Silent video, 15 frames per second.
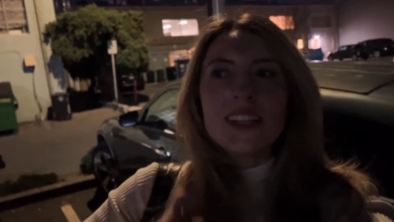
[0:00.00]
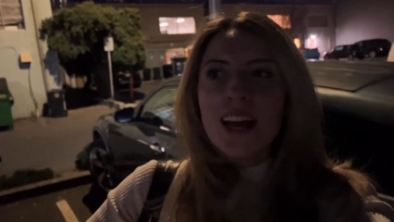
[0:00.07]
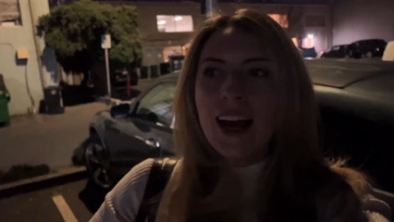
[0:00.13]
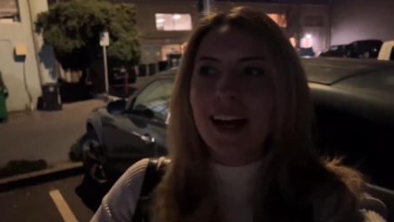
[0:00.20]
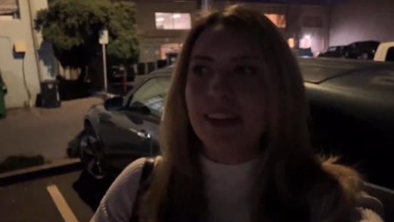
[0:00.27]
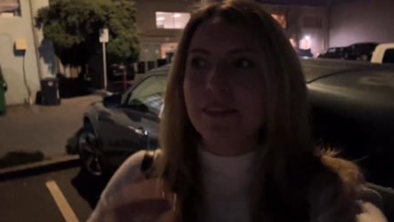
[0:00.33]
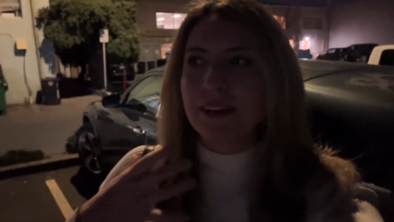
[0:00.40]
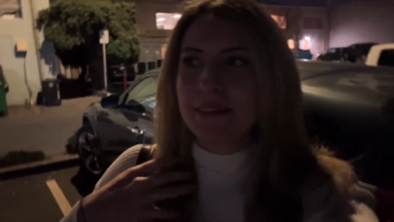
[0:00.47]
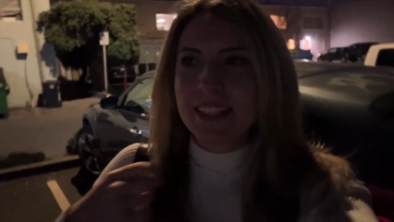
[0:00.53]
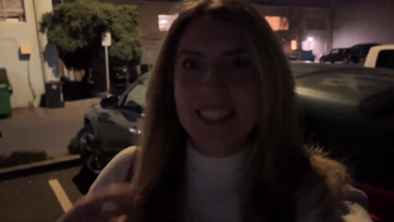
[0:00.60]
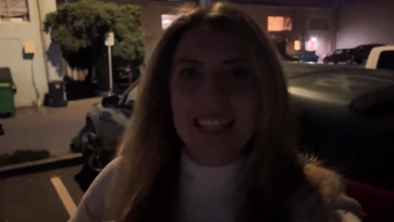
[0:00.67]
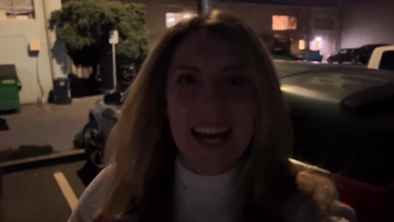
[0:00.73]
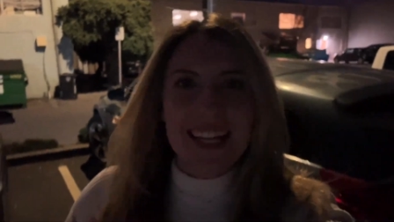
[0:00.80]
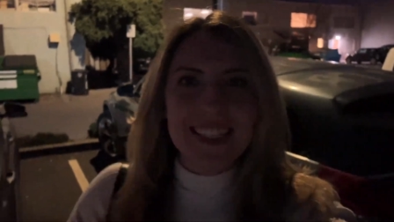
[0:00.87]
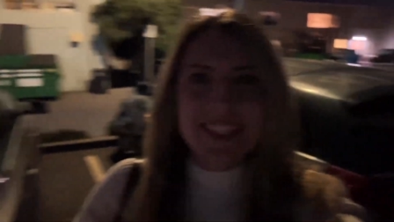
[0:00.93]
I'm
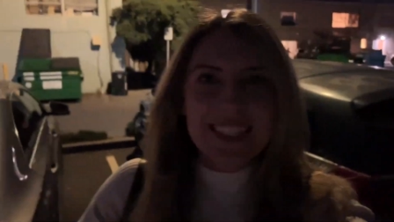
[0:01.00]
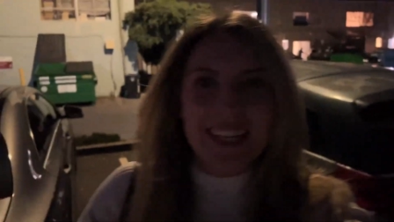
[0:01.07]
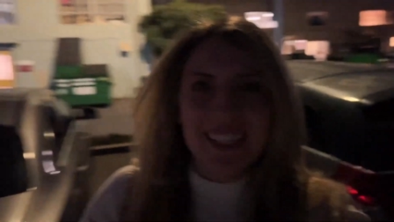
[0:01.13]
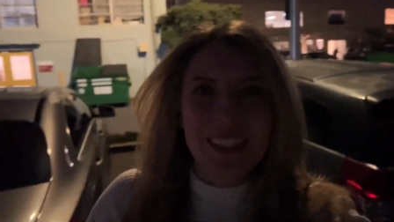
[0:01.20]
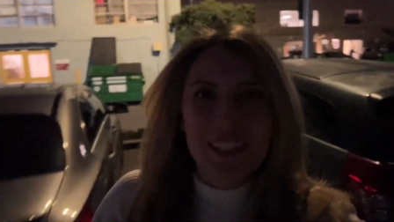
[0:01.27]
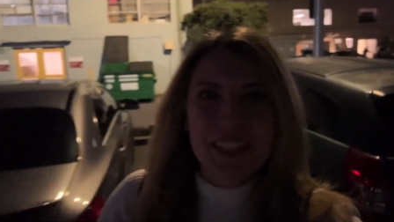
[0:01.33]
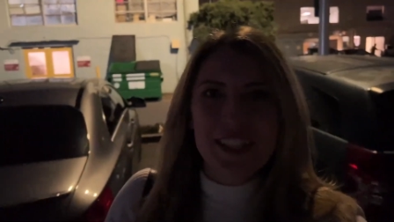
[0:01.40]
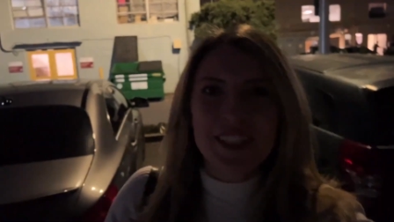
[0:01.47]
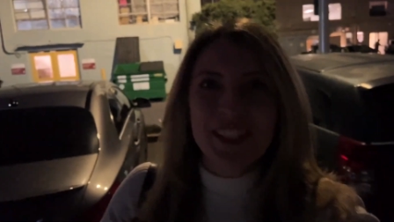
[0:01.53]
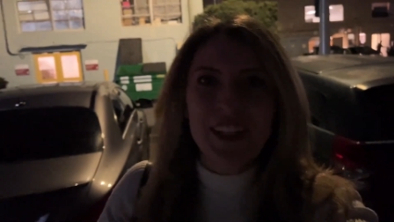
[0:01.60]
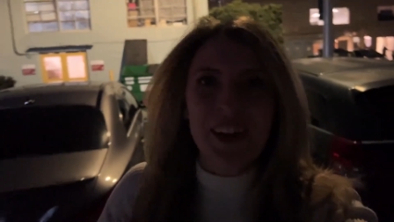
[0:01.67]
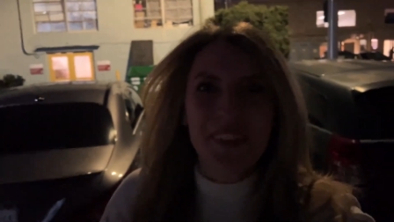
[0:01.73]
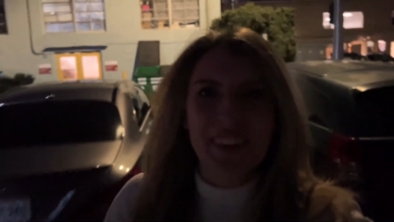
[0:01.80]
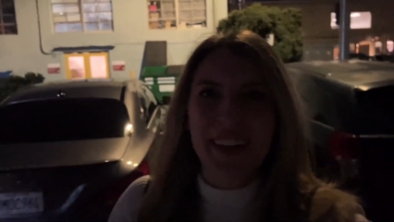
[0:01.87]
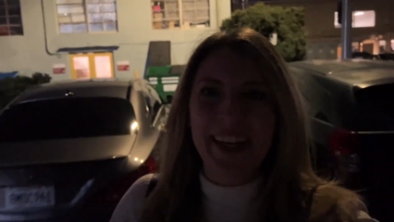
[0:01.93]
obsessed. It looked
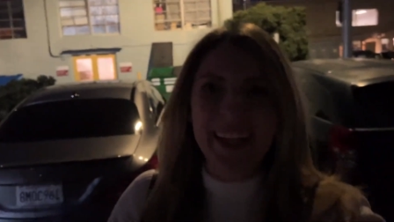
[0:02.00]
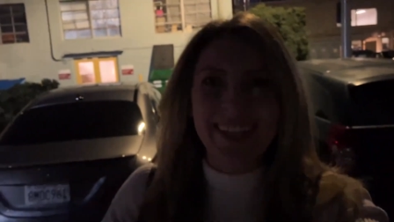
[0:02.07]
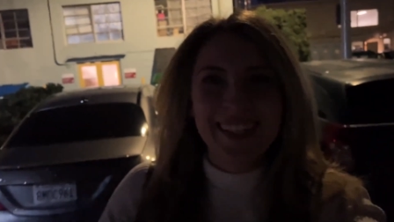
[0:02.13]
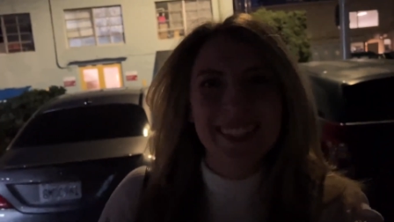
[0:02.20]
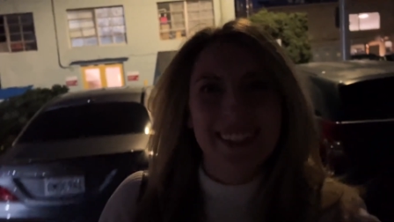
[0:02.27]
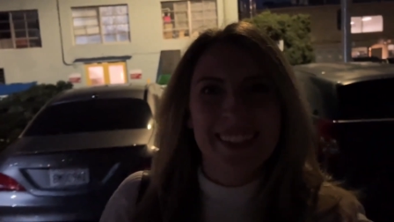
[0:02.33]
so good.